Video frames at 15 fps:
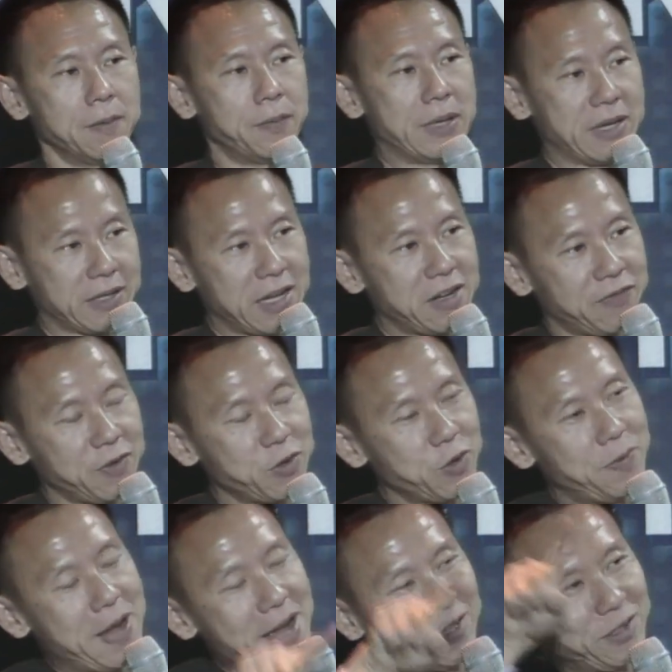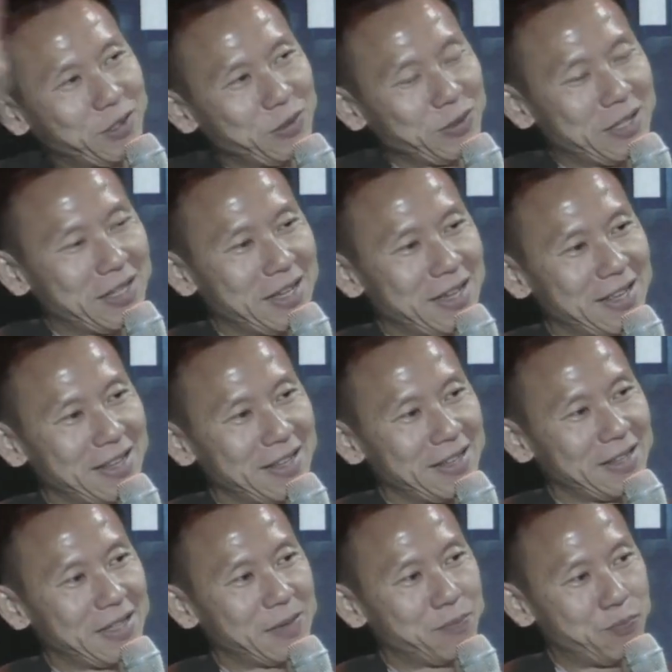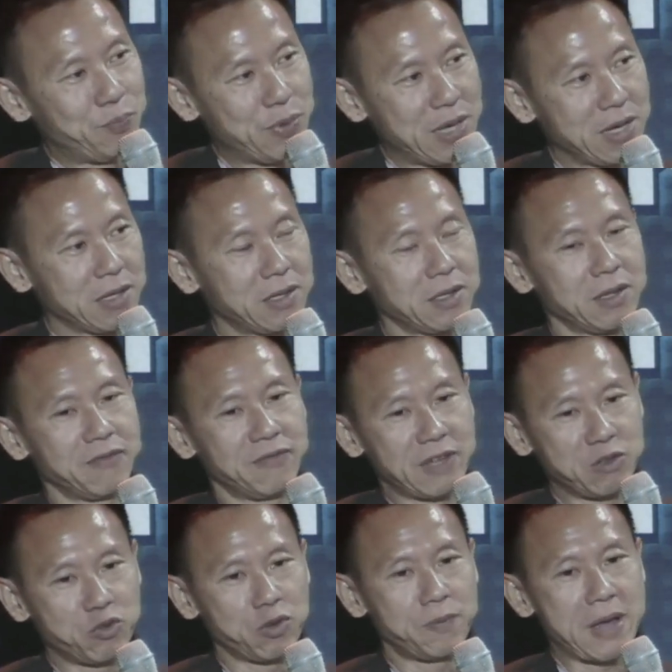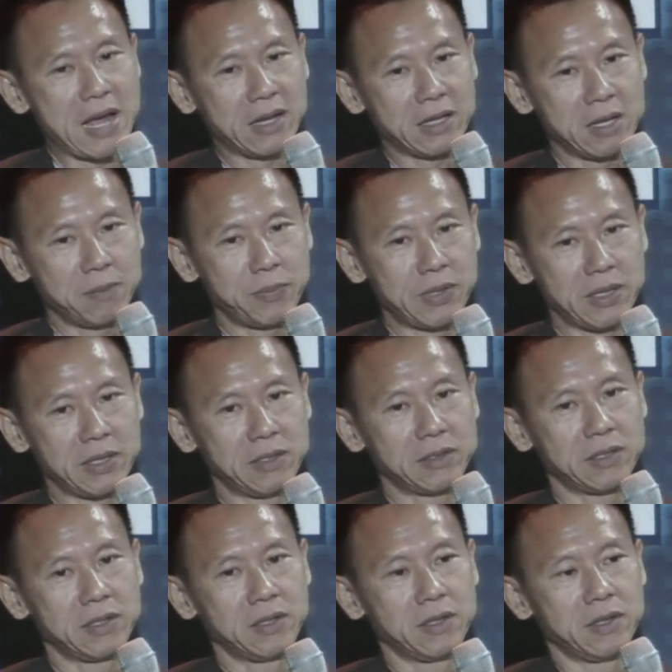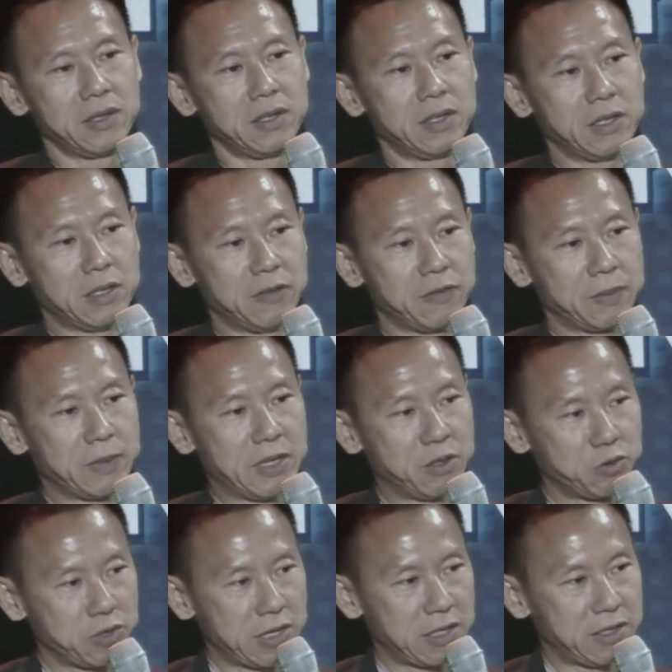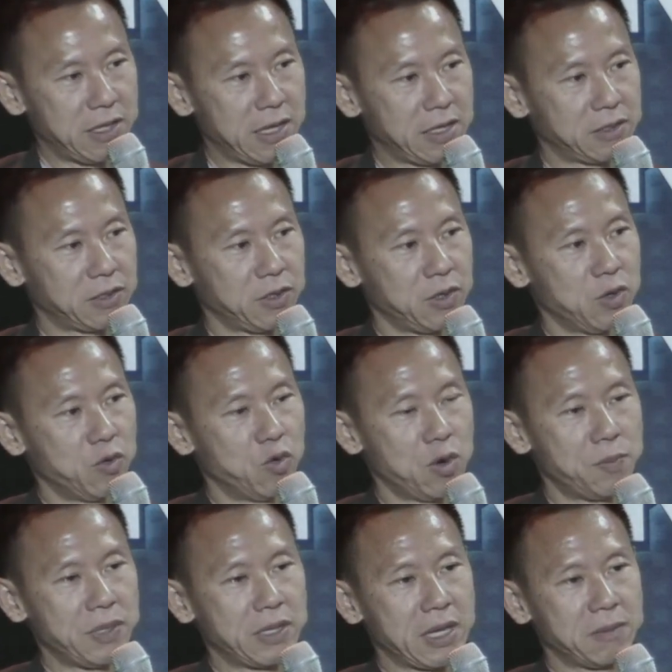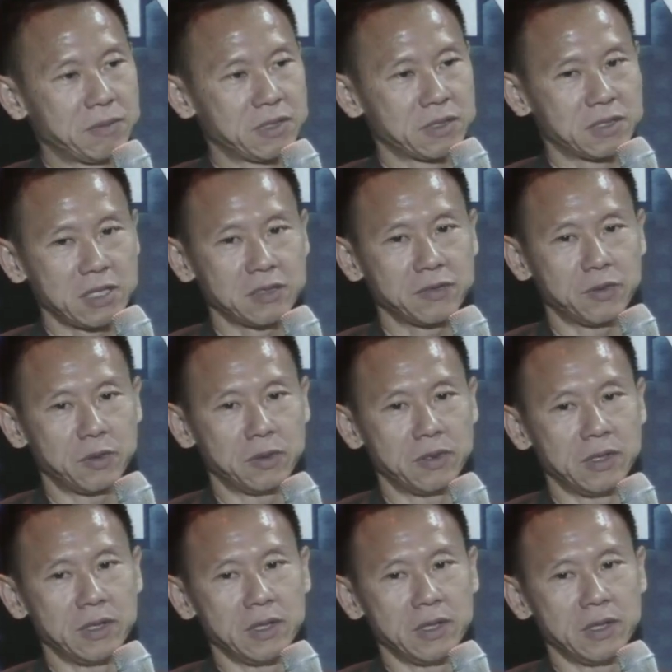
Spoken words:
But again, if you go back to the big venture-backed companies from the internet days, what became successful,